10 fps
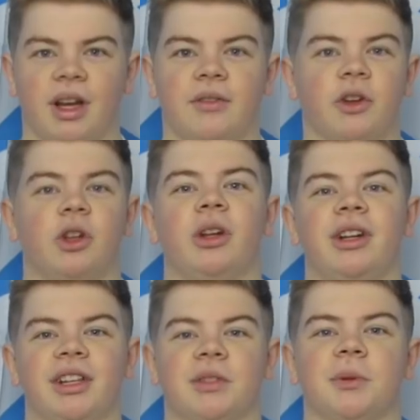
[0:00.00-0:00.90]
I've
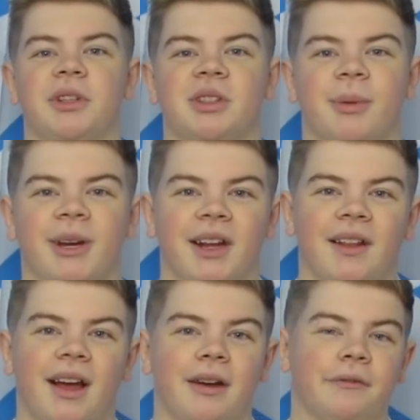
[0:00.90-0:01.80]
included this one as a bit of a
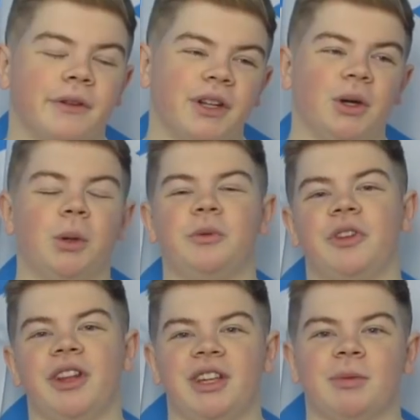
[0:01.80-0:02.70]
laugh.
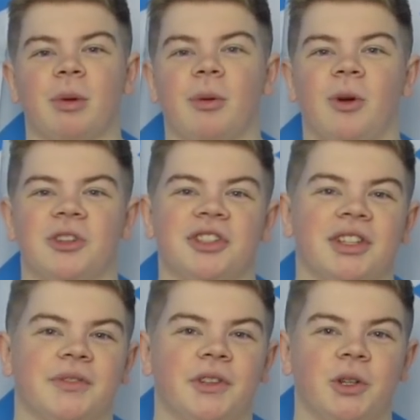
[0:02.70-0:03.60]
Hopefully he's maybe watching
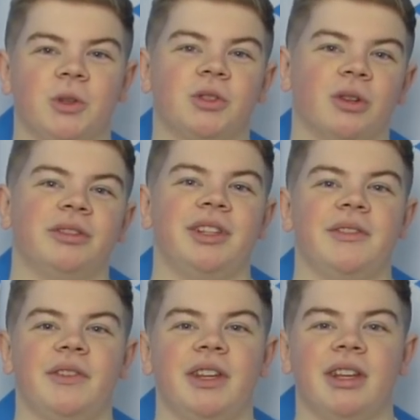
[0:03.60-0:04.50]
this video, Ton
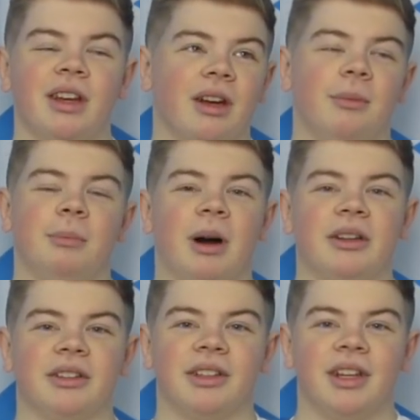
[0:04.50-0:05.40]
TV,
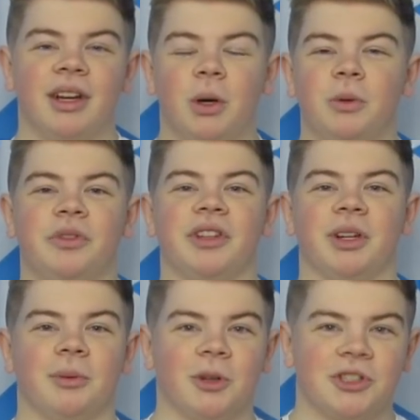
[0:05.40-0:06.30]
Martin, hopefully
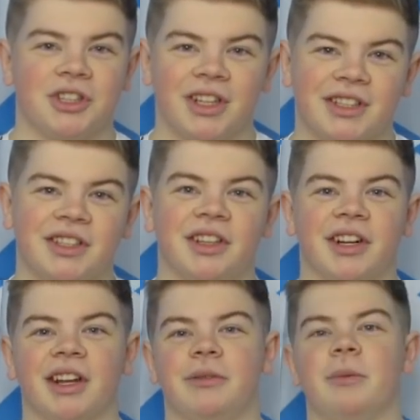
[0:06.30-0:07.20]
you're watching this and you're
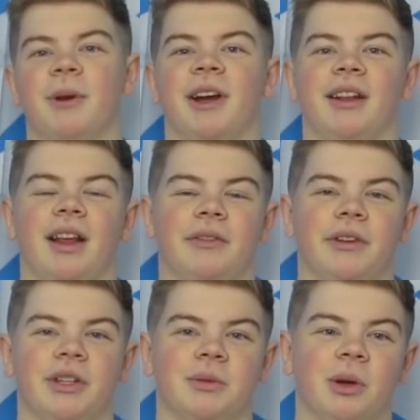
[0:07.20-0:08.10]
getting a wee bit of a laugh
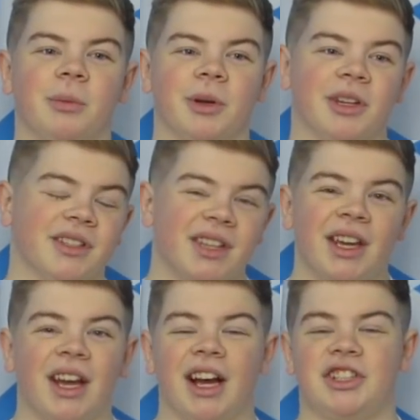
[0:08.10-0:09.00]
at it as well, because
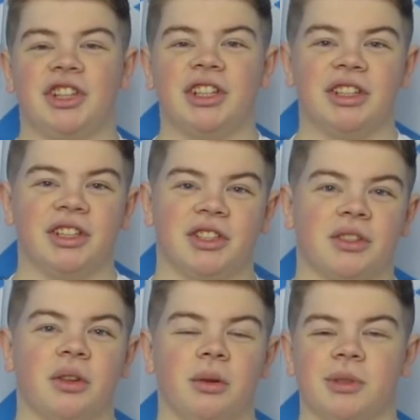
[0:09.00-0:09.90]
I genuinely
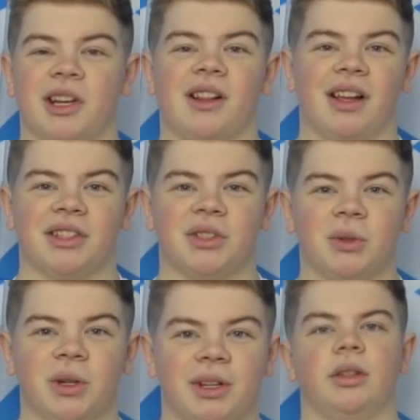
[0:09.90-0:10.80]
just thought it was a class
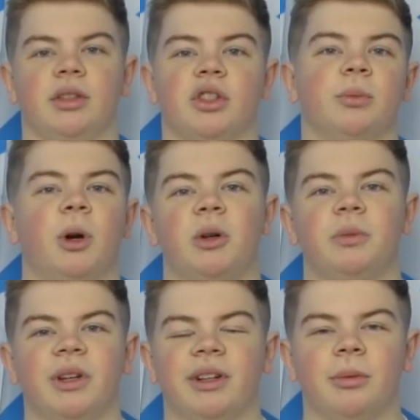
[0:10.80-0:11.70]
story. So Martin
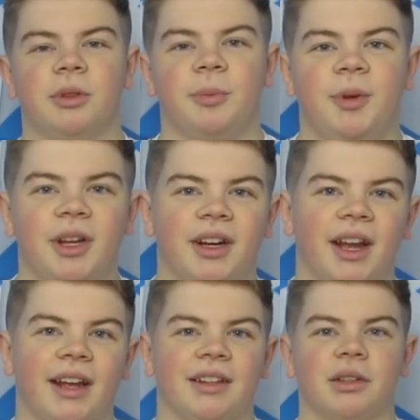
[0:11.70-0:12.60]
went up to
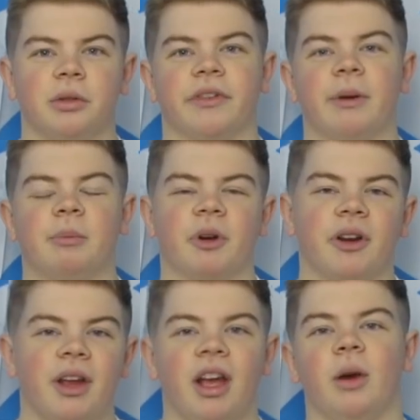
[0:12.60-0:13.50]
Peterhead in November
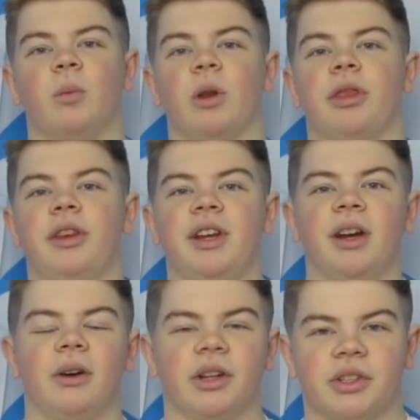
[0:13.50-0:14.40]
and won
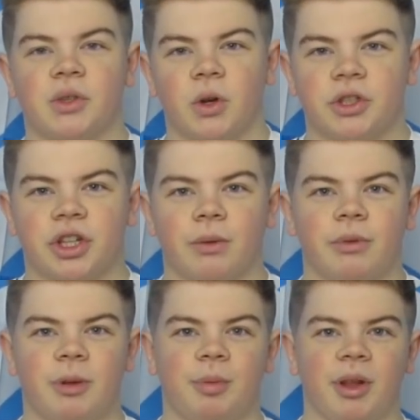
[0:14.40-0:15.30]
3-0 in a Scottish Cup
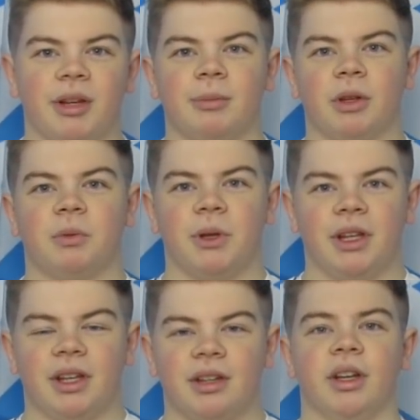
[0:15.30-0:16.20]
replay in midweek.